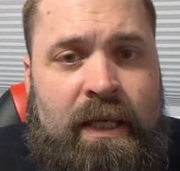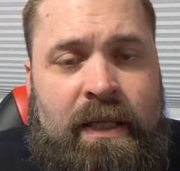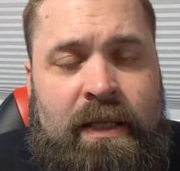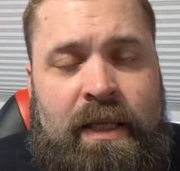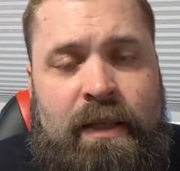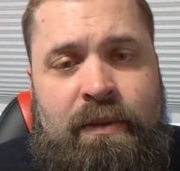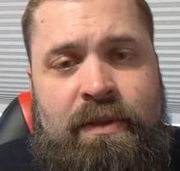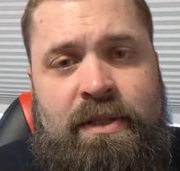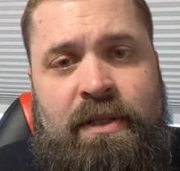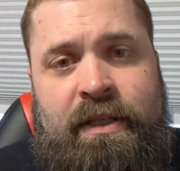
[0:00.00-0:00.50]

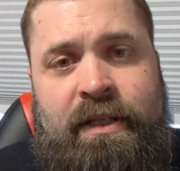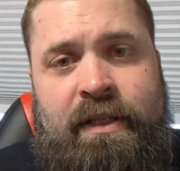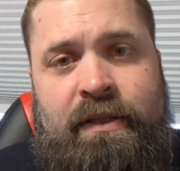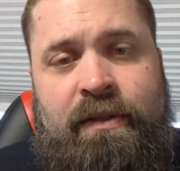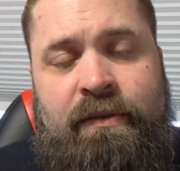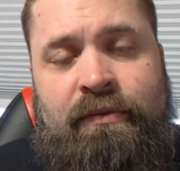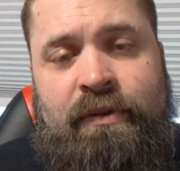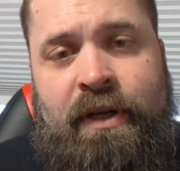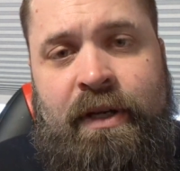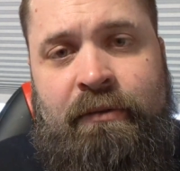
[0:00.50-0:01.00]
That was all I did
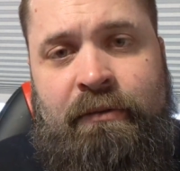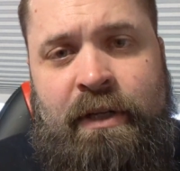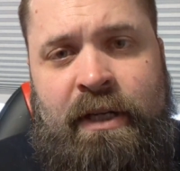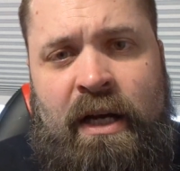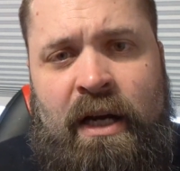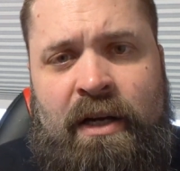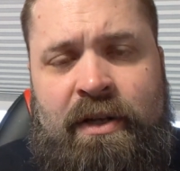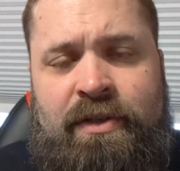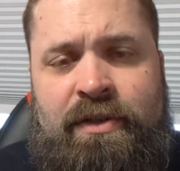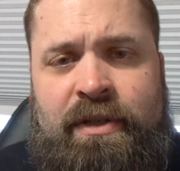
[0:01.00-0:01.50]
before. I didn't run
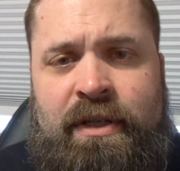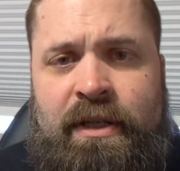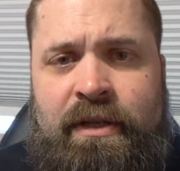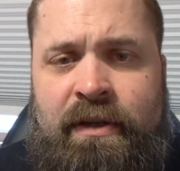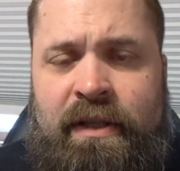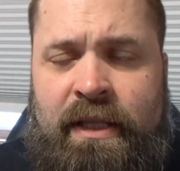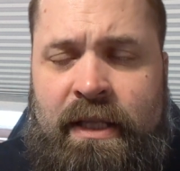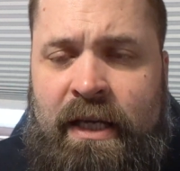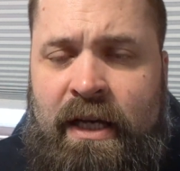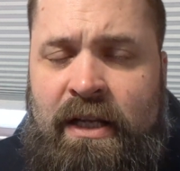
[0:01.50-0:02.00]

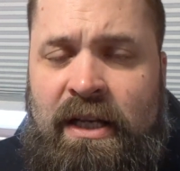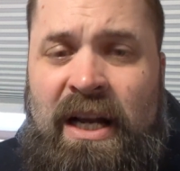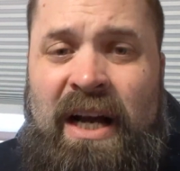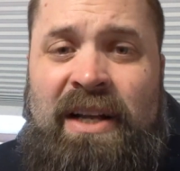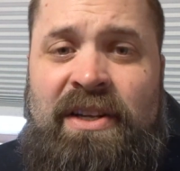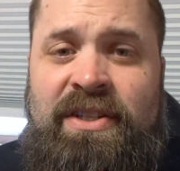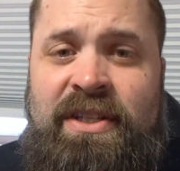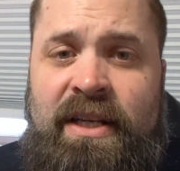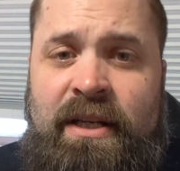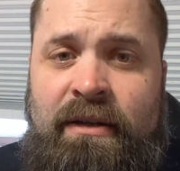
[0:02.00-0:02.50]

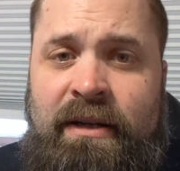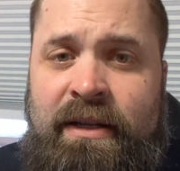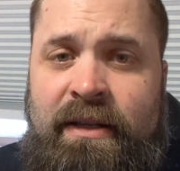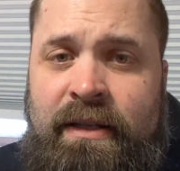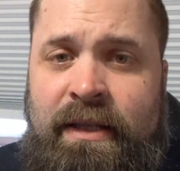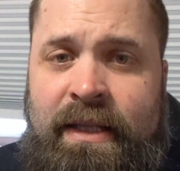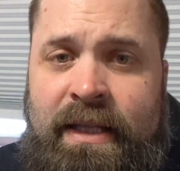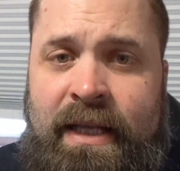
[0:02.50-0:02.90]
conjugate or anything like